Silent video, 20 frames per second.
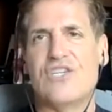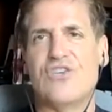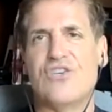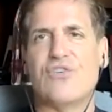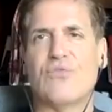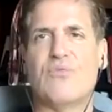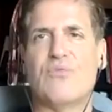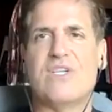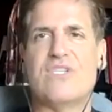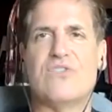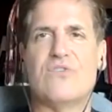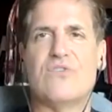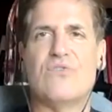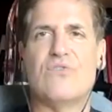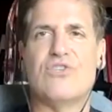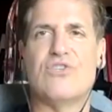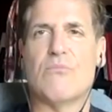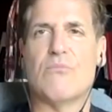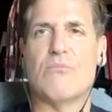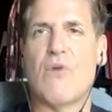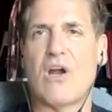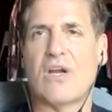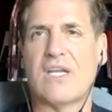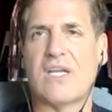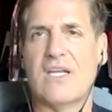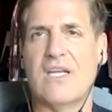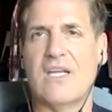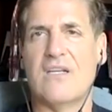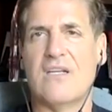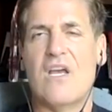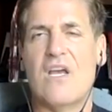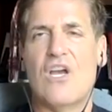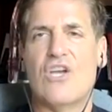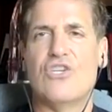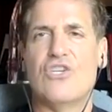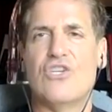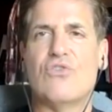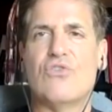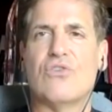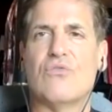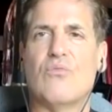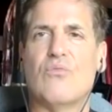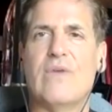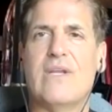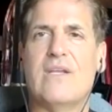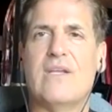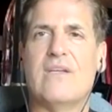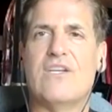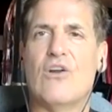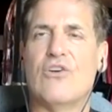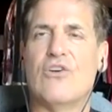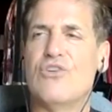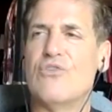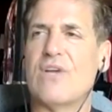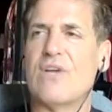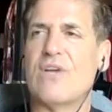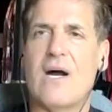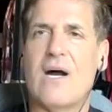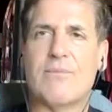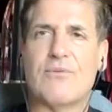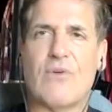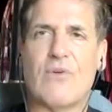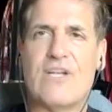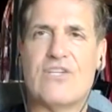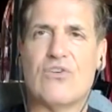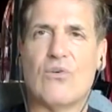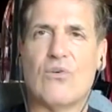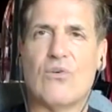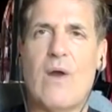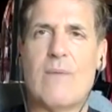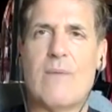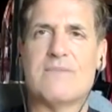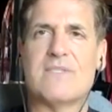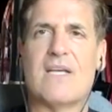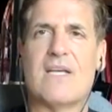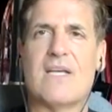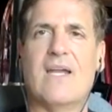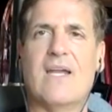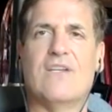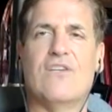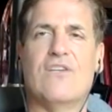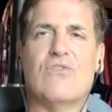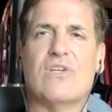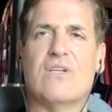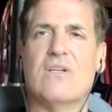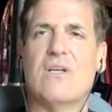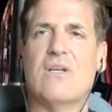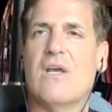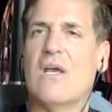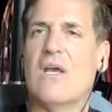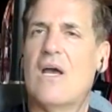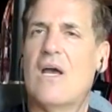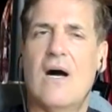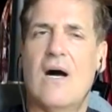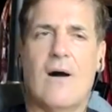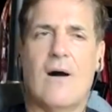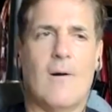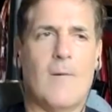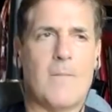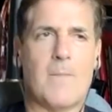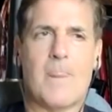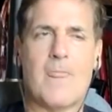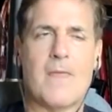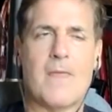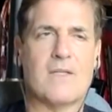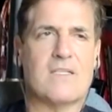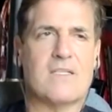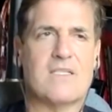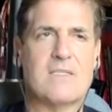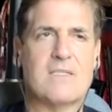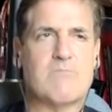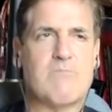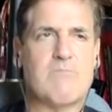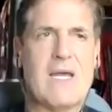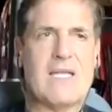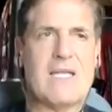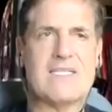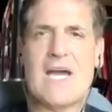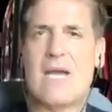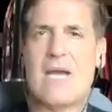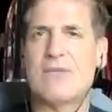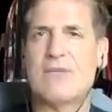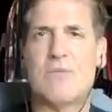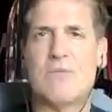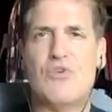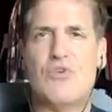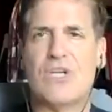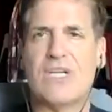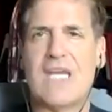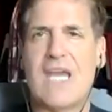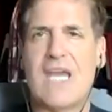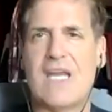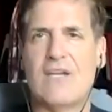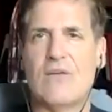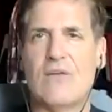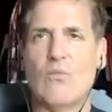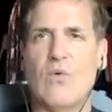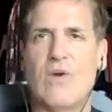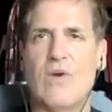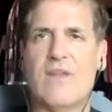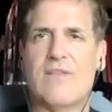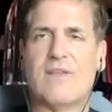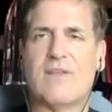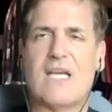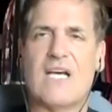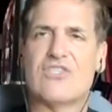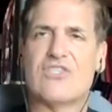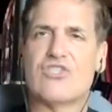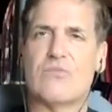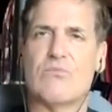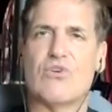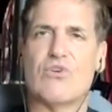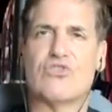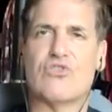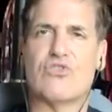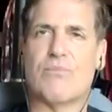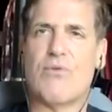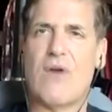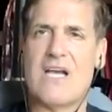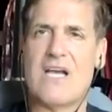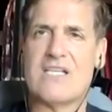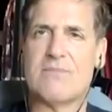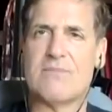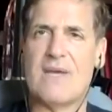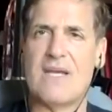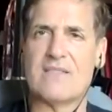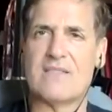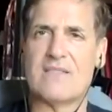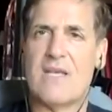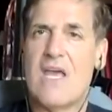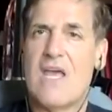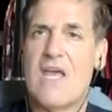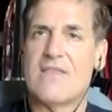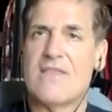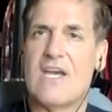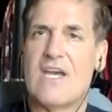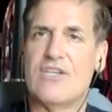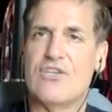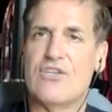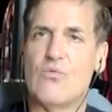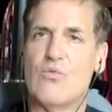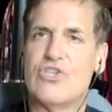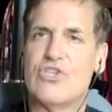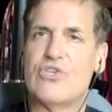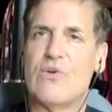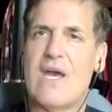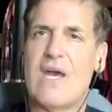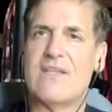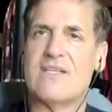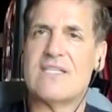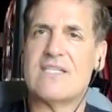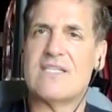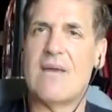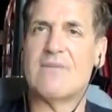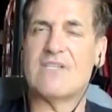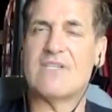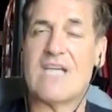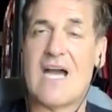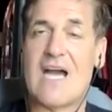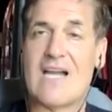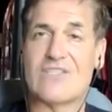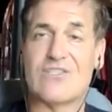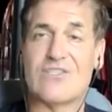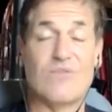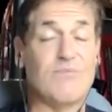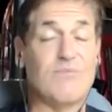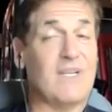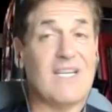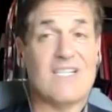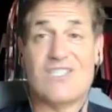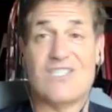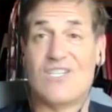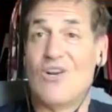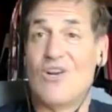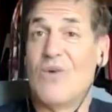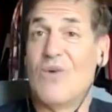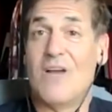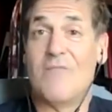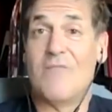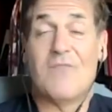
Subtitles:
You can redo your marketing. You can you can upgrade your website. You can spend time communicating with customers or prospects that you wish you had the time to talk to, because you know what?